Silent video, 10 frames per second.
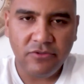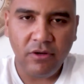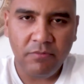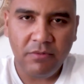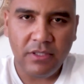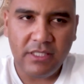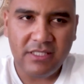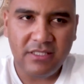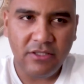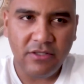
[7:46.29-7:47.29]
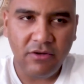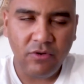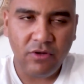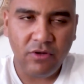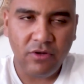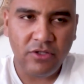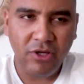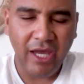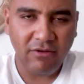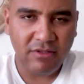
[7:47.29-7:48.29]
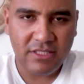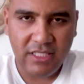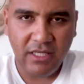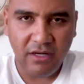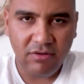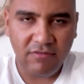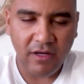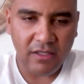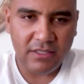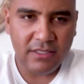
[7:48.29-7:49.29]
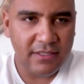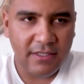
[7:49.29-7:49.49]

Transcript: to our people is you know you cannot see coronavirus.